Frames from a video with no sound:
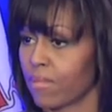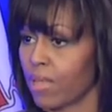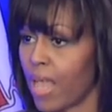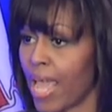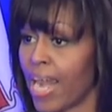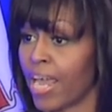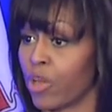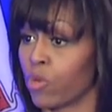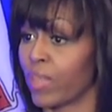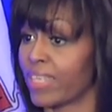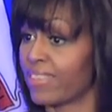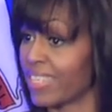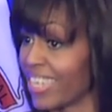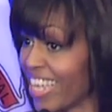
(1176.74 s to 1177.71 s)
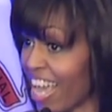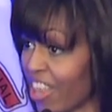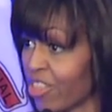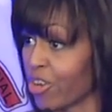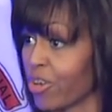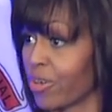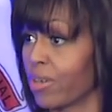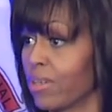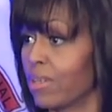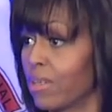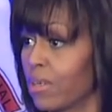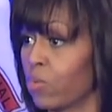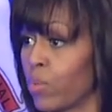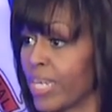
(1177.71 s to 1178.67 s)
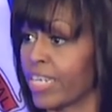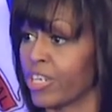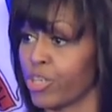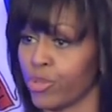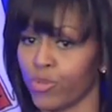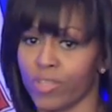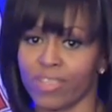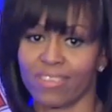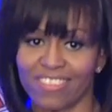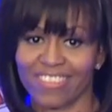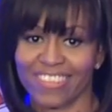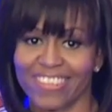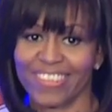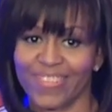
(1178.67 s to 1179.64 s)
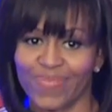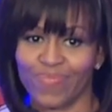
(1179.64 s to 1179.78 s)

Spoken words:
And I know that together we can do this.